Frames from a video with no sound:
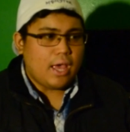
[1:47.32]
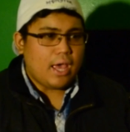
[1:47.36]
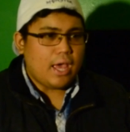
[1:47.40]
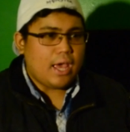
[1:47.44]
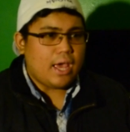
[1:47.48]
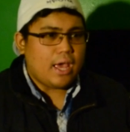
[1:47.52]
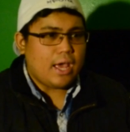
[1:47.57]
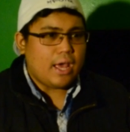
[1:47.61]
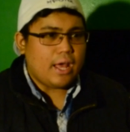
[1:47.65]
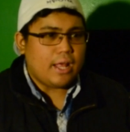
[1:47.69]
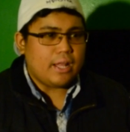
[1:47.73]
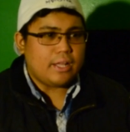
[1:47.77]

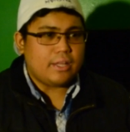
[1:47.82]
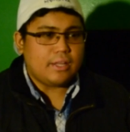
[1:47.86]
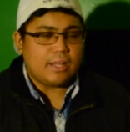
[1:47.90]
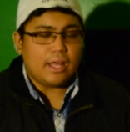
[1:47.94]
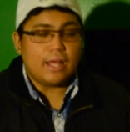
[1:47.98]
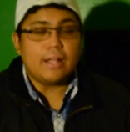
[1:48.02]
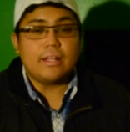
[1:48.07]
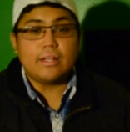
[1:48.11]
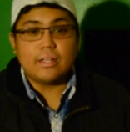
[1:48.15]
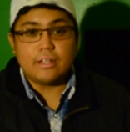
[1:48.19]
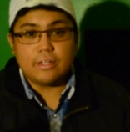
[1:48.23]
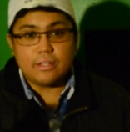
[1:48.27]
And
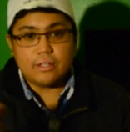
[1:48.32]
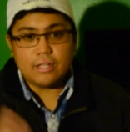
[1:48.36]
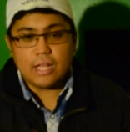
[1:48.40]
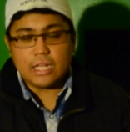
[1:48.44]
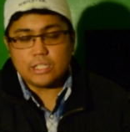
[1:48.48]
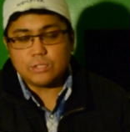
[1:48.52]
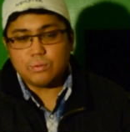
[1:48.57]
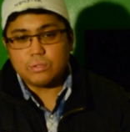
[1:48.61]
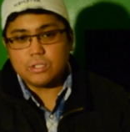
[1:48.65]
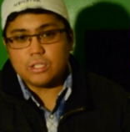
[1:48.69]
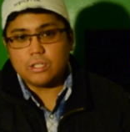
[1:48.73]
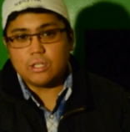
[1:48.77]
then
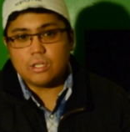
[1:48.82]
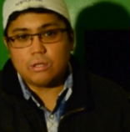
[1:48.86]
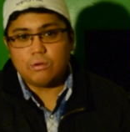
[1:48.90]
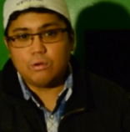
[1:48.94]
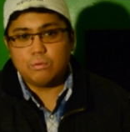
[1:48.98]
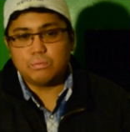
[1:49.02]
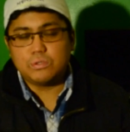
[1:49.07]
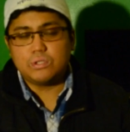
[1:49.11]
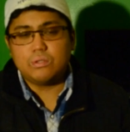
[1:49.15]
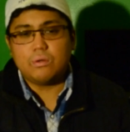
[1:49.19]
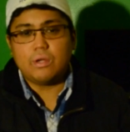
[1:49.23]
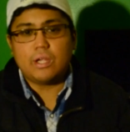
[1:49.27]
that's what the
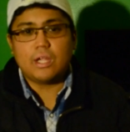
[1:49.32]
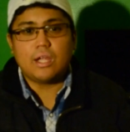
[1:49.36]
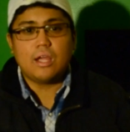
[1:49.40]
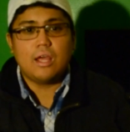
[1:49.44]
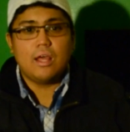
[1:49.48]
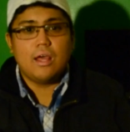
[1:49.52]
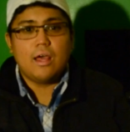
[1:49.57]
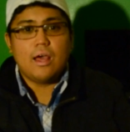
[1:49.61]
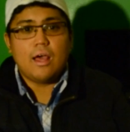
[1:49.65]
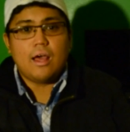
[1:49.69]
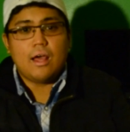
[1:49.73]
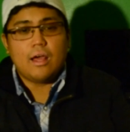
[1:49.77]
group's doing.
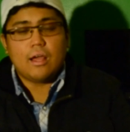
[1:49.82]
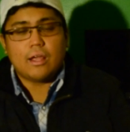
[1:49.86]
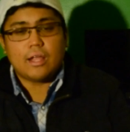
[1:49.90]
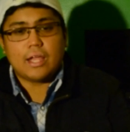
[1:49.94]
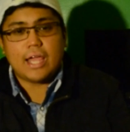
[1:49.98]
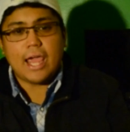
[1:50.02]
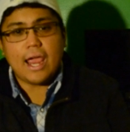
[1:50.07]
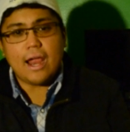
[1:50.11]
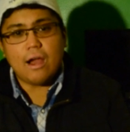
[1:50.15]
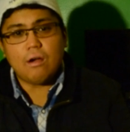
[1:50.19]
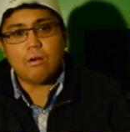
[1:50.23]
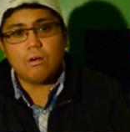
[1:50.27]

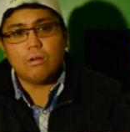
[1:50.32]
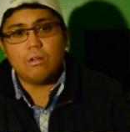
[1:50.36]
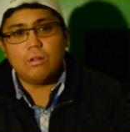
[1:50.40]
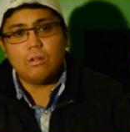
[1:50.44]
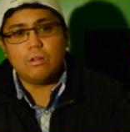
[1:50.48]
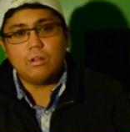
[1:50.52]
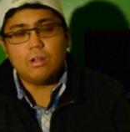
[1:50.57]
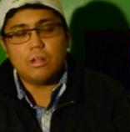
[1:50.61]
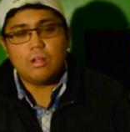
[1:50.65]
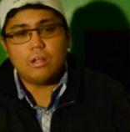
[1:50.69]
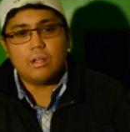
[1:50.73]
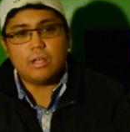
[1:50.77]

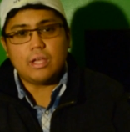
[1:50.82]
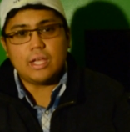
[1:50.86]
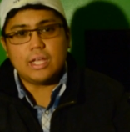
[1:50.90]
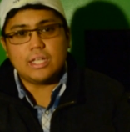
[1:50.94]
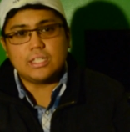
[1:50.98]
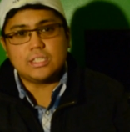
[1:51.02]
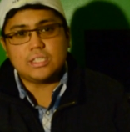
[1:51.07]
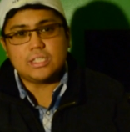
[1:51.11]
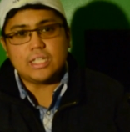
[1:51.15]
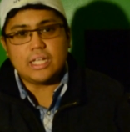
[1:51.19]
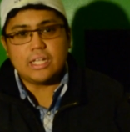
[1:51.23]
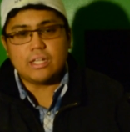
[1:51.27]
Carol
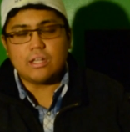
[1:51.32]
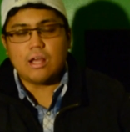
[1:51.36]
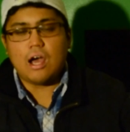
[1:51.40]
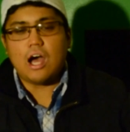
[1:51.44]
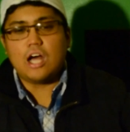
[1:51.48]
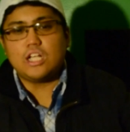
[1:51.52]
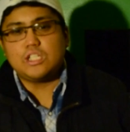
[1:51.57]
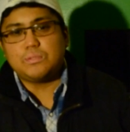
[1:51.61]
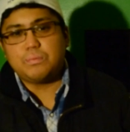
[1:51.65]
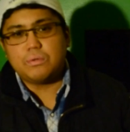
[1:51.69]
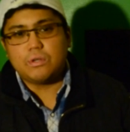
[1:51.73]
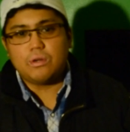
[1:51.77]
is in the
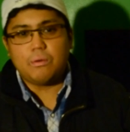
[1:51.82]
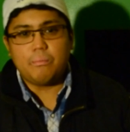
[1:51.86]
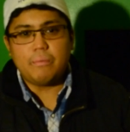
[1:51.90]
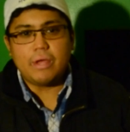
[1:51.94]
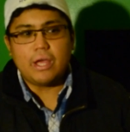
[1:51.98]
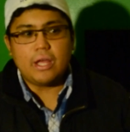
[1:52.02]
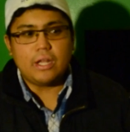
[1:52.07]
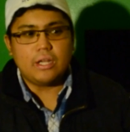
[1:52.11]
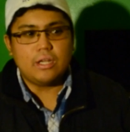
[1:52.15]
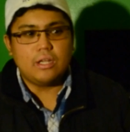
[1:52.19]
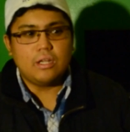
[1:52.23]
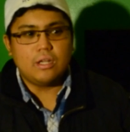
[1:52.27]
hospital
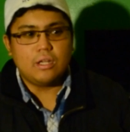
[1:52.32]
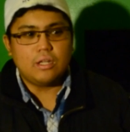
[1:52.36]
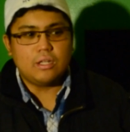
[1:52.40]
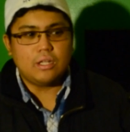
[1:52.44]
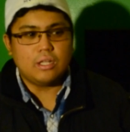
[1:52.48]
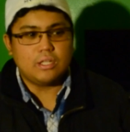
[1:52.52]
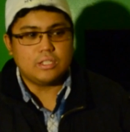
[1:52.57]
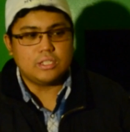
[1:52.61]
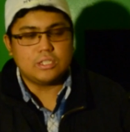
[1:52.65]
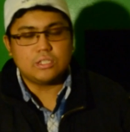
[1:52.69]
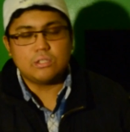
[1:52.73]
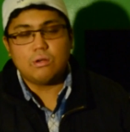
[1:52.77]
bed.
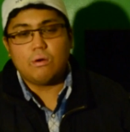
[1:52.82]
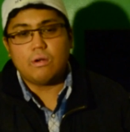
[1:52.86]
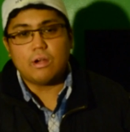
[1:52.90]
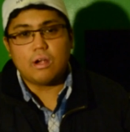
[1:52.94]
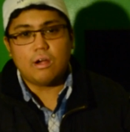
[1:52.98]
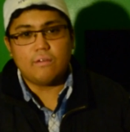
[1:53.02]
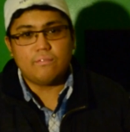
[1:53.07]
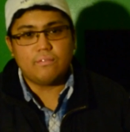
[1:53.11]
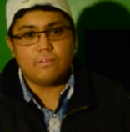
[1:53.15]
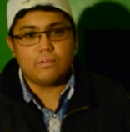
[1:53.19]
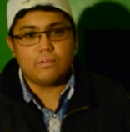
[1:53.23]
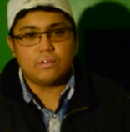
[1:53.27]
This is going
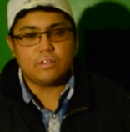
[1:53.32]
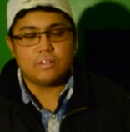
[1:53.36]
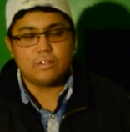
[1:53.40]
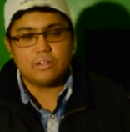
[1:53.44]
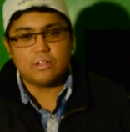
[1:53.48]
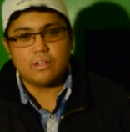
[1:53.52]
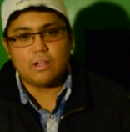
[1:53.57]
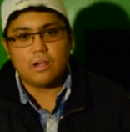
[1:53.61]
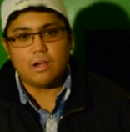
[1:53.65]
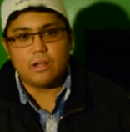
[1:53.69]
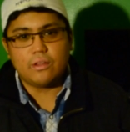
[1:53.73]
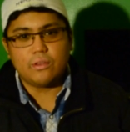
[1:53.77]
over to
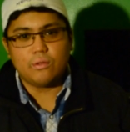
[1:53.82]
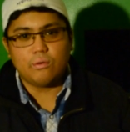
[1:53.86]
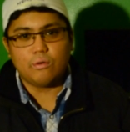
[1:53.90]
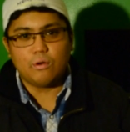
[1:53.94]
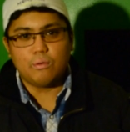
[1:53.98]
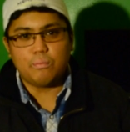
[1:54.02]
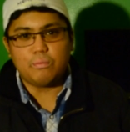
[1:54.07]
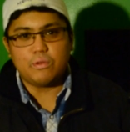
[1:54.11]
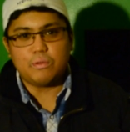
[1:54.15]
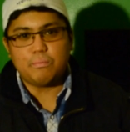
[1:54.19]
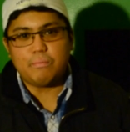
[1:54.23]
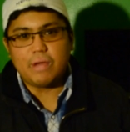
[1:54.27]
the other
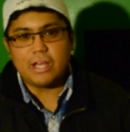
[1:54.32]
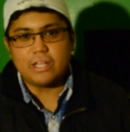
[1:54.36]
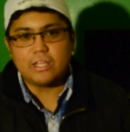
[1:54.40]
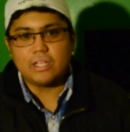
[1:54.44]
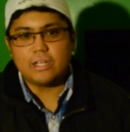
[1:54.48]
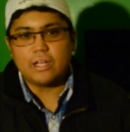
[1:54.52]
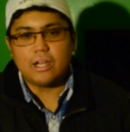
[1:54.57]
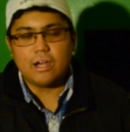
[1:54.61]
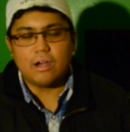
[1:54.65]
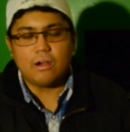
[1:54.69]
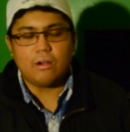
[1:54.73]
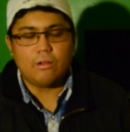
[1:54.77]
group with Beth
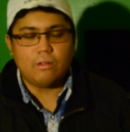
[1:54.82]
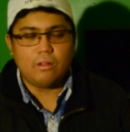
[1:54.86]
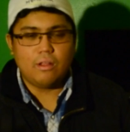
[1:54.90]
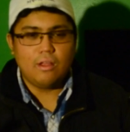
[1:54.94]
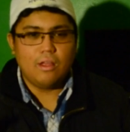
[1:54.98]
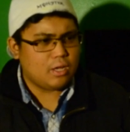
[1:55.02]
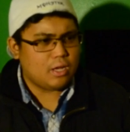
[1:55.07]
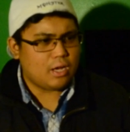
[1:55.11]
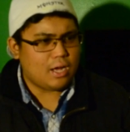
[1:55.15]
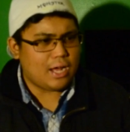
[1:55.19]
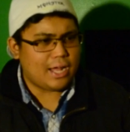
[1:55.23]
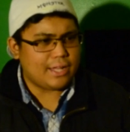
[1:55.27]
and Carol
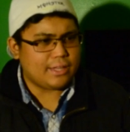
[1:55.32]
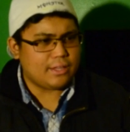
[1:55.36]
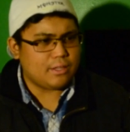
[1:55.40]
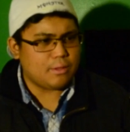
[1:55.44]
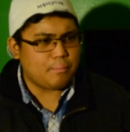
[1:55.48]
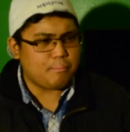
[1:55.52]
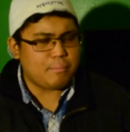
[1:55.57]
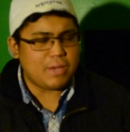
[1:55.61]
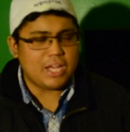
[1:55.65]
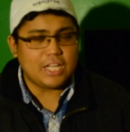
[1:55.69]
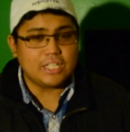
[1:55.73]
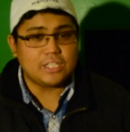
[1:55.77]
at the
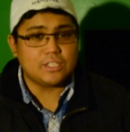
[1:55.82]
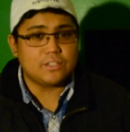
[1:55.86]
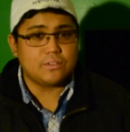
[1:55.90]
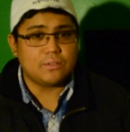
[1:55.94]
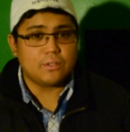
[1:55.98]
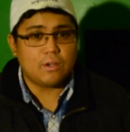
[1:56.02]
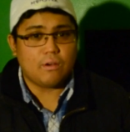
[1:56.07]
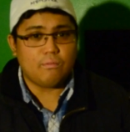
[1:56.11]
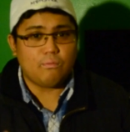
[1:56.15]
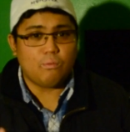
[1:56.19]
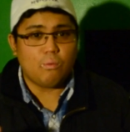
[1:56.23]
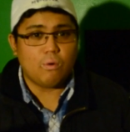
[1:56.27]
base
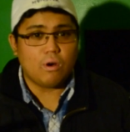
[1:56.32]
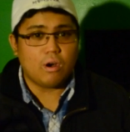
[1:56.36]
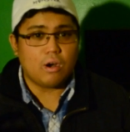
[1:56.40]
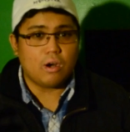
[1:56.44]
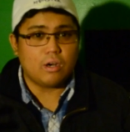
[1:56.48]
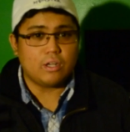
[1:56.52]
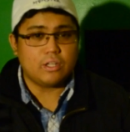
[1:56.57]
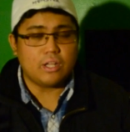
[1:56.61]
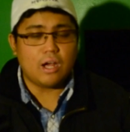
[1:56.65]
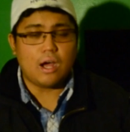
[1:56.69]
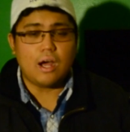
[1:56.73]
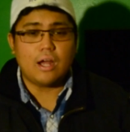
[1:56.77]
of where
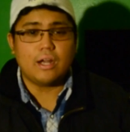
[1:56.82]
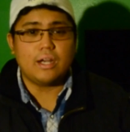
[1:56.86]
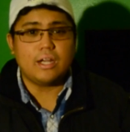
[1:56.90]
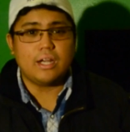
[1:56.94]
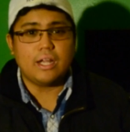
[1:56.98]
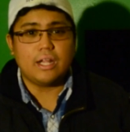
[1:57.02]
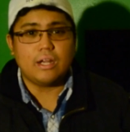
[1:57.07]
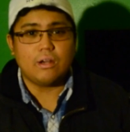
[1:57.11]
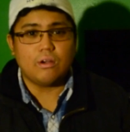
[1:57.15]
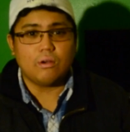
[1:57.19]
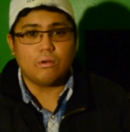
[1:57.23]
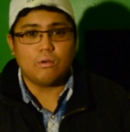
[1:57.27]
Dawn
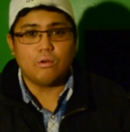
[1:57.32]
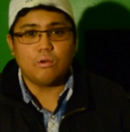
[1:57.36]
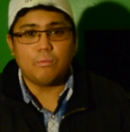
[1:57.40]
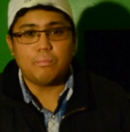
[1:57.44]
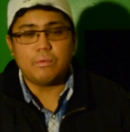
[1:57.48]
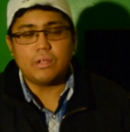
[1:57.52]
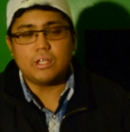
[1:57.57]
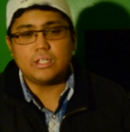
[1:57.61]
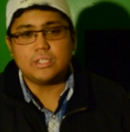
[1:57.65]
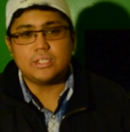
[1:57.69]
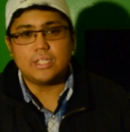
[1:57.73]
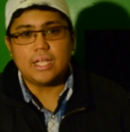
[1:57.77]
and her group
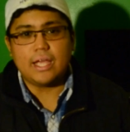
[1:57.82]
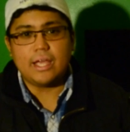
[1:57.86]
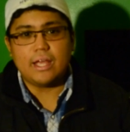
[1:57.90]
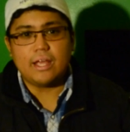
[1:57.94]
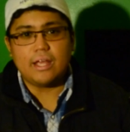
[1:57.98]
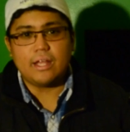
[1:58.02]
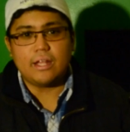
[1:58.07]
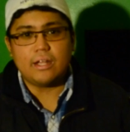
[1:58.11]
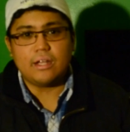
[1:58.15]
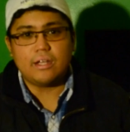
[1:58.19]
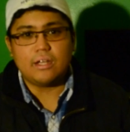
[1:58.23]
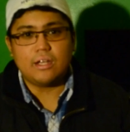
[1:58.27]
is,
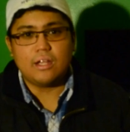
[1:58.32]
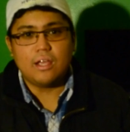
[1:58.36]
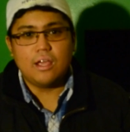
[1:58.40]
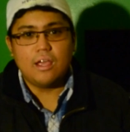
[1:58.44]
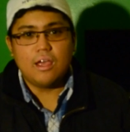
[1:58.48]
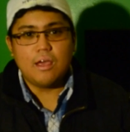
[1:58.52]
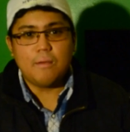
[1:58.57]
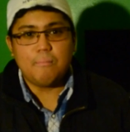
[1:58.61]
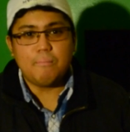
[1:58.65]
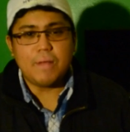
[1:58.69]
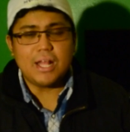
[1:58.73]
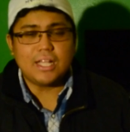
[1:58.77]
and
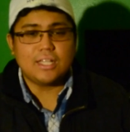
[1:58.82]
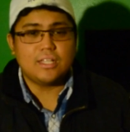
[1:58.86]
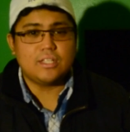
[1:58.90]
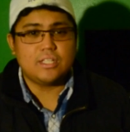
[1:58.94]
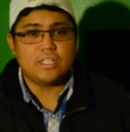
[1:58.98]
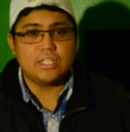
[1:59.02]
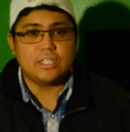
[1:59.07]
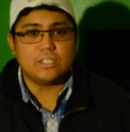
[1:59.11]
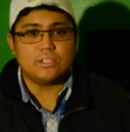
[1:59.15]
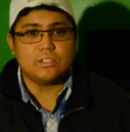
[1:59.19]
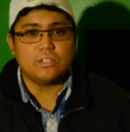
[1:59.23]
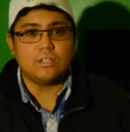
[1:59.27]
Beth
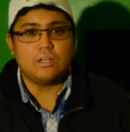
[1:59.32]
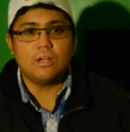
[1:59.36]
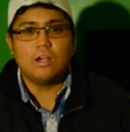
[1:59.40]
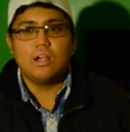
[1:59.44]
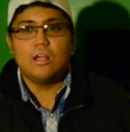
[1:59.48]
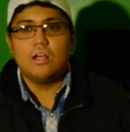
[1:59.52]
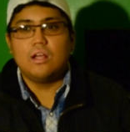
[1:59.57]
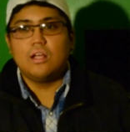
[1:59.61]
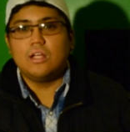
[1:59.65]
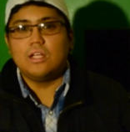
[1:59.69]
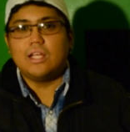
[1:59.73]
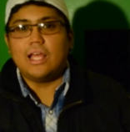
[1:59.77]
sees her.
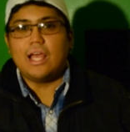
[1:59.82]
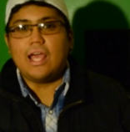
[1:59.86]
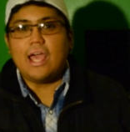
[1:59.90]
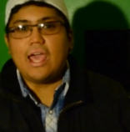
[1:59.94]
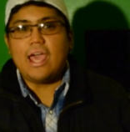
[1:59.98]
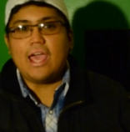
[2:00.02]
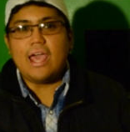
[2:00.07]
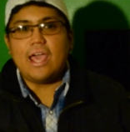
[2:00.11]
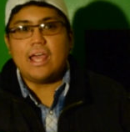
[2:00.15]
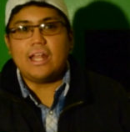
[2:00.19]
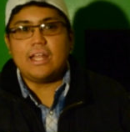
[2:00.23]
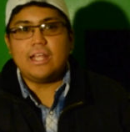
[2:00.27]

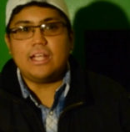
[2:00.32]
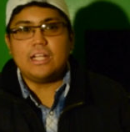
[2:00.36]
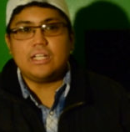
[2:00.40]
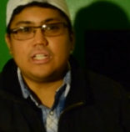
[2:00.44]
And